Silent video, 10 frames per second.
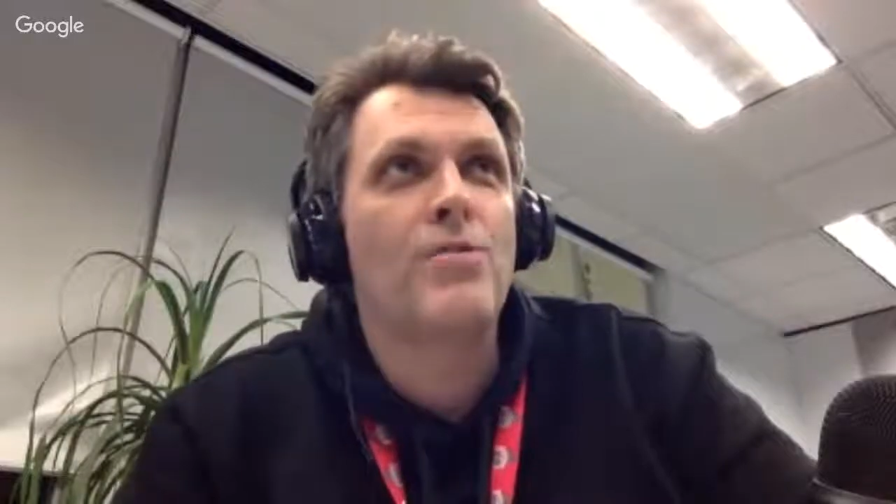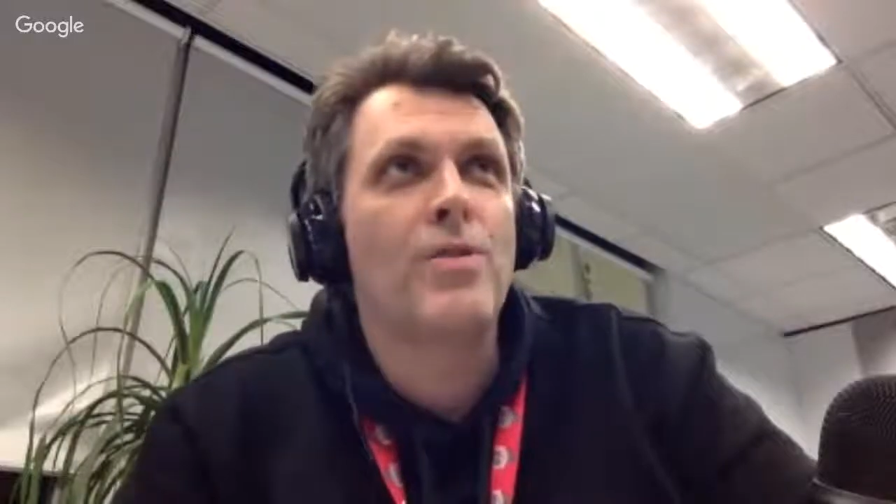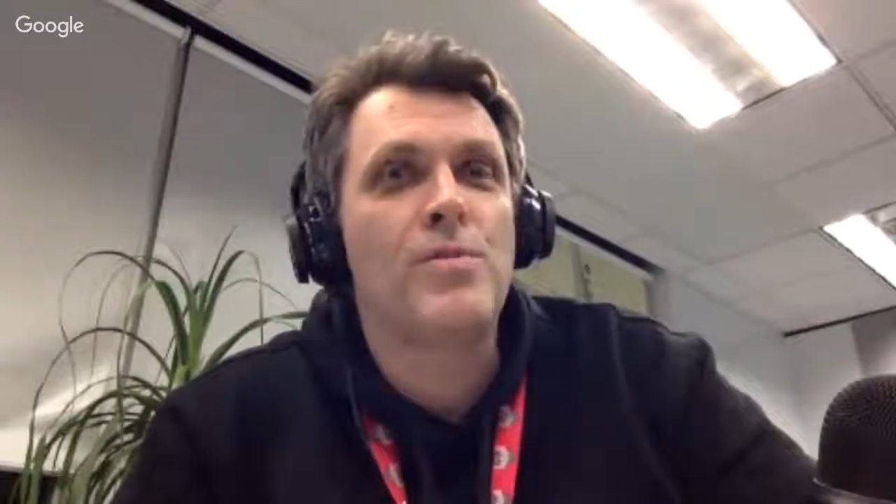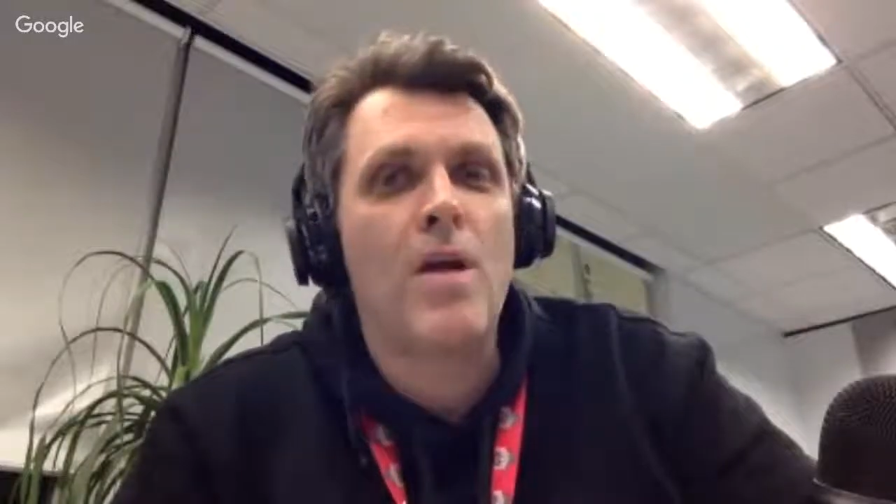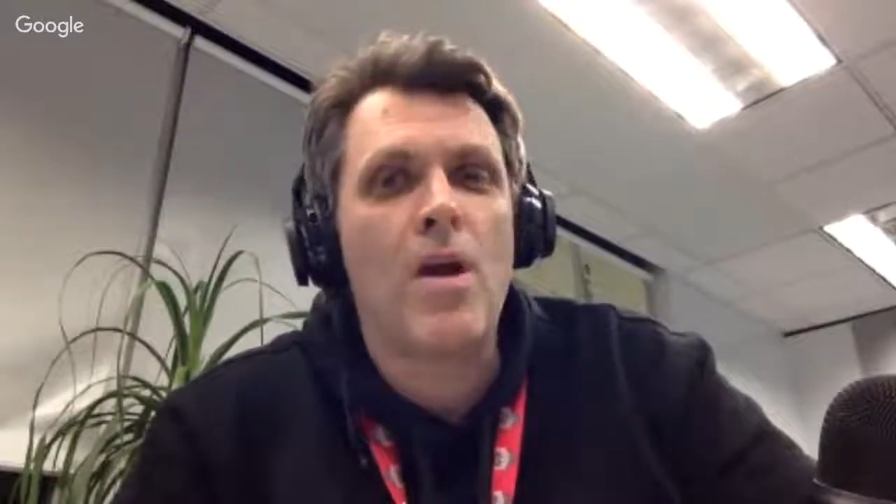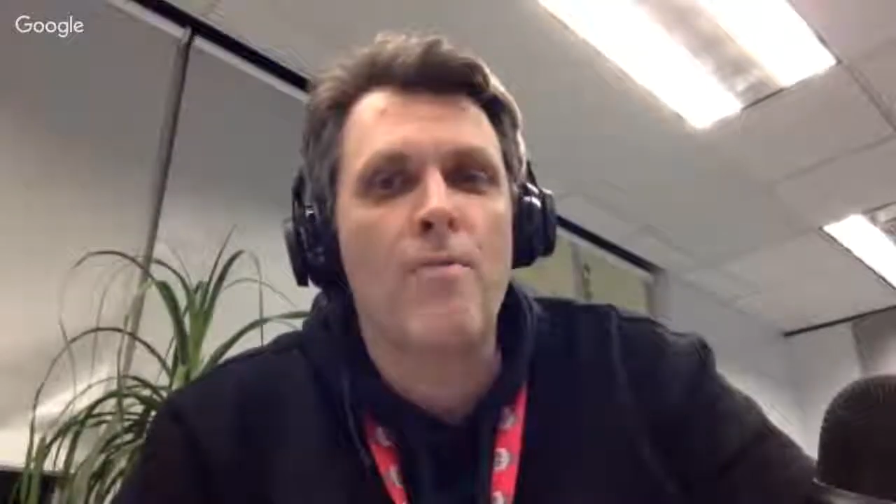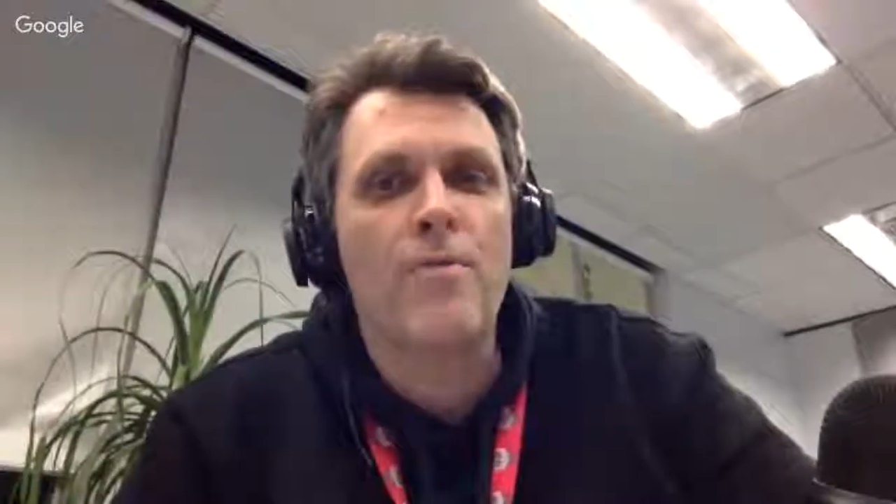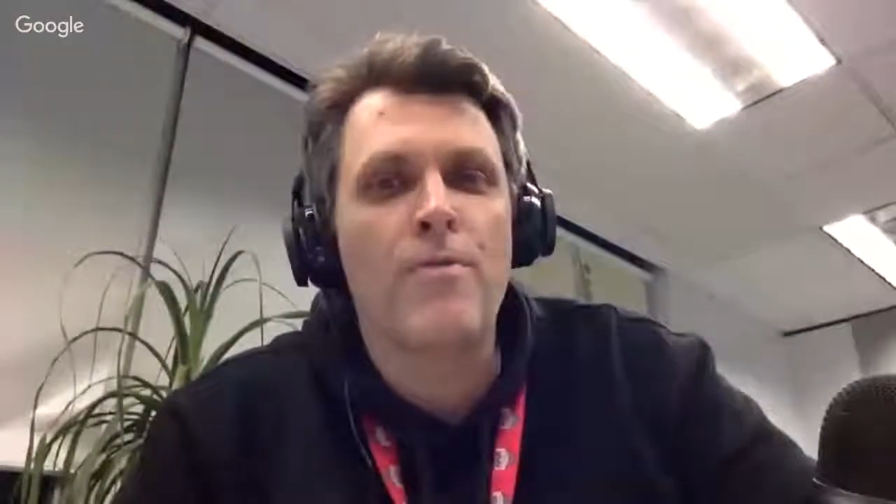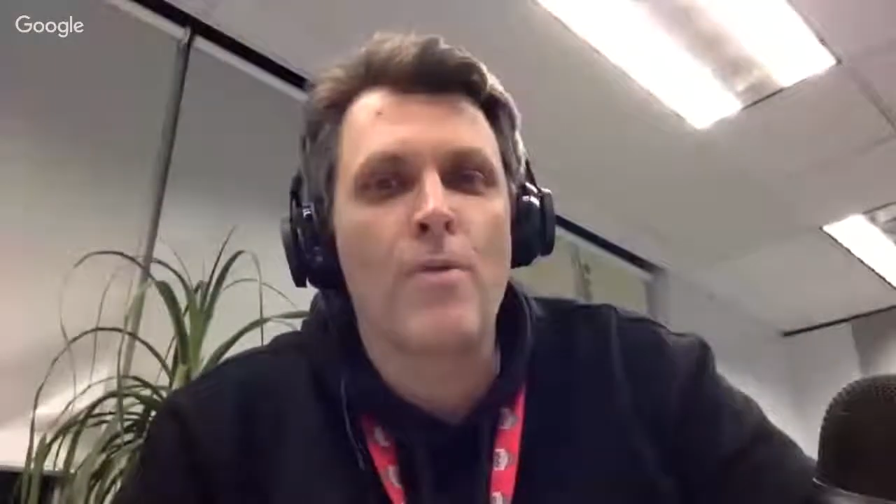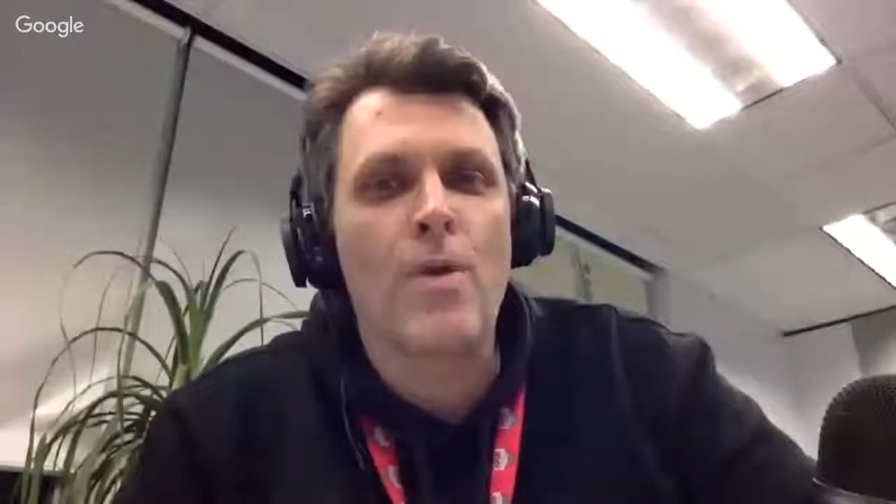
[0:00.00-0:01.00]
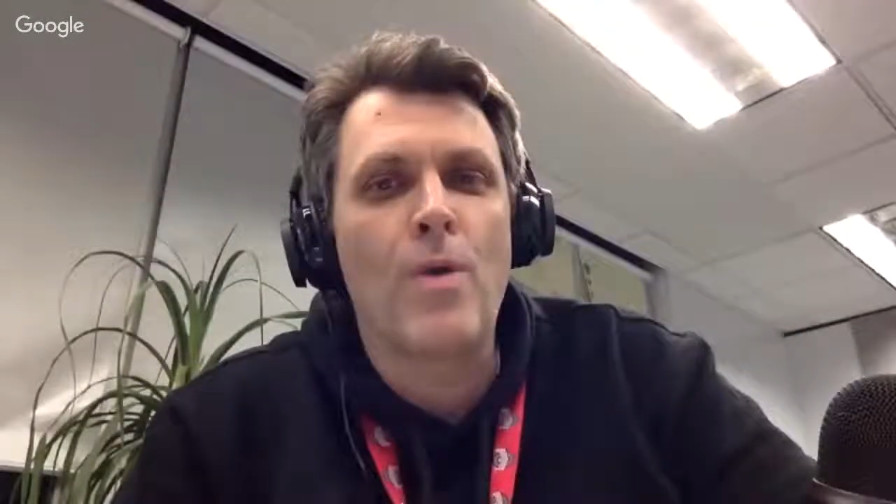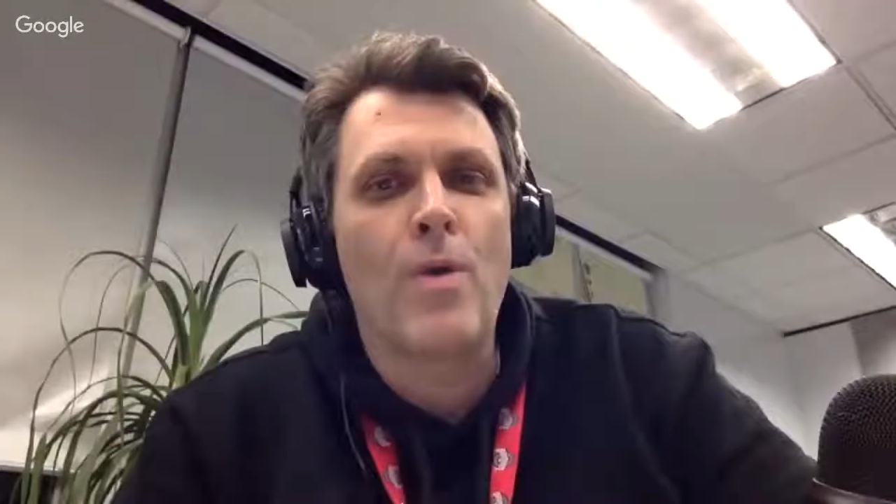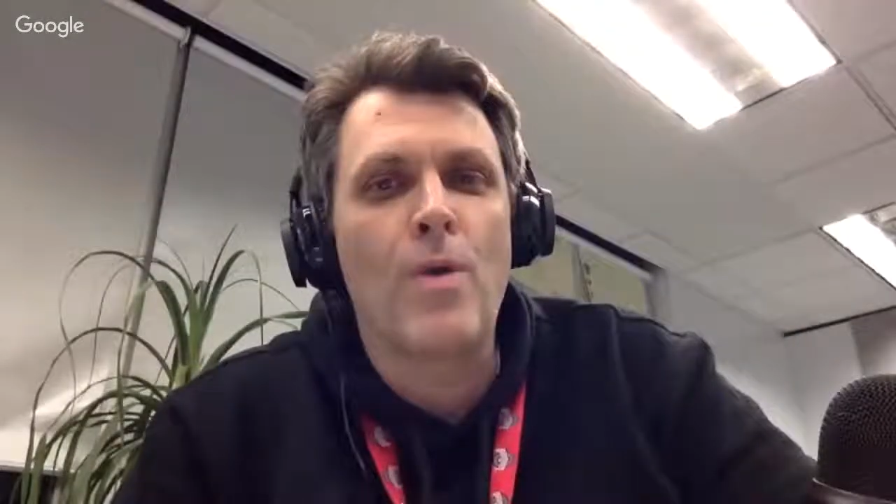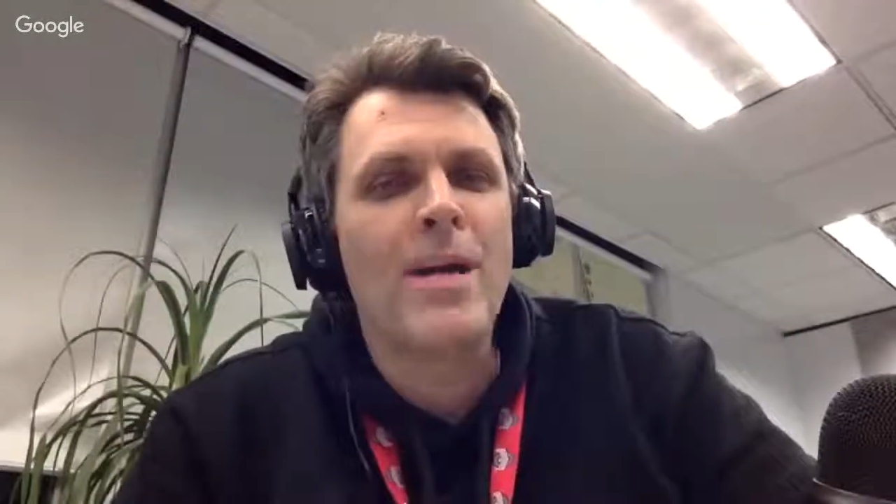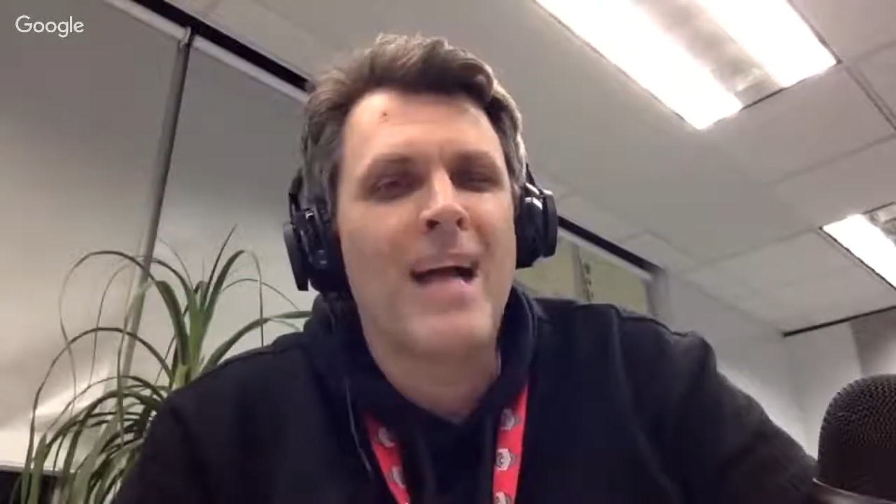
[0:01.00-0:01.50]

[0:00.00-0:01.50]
twist my arm for 1 year.